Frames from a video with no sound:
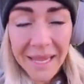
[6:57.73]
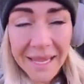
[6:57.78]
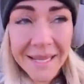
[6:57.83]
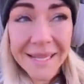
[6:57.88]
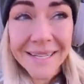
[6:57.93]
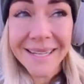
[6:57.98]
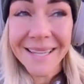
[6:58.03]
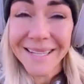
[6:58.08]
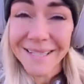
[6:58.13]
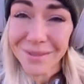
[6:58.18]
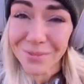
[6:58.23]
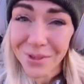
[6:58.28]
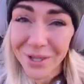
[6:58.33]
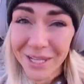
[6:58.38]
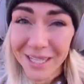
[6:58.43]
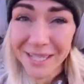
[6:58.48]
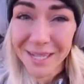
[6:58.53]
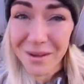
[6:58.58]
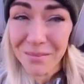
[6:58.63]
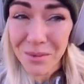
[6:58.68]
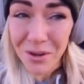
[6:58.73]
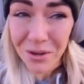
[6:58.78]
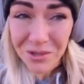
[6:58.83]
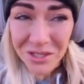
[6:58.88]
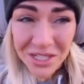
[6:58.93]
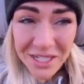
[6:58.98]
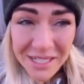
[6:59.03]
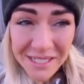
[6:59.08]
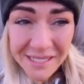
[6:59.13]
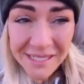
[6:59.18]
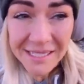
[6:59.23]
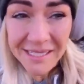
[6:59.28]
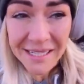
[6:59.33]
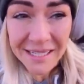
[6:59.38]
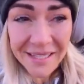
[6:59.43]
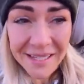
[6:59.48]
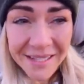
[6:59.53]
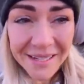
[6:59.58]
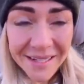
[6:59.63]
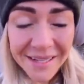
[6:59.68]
And guess what? Emotions.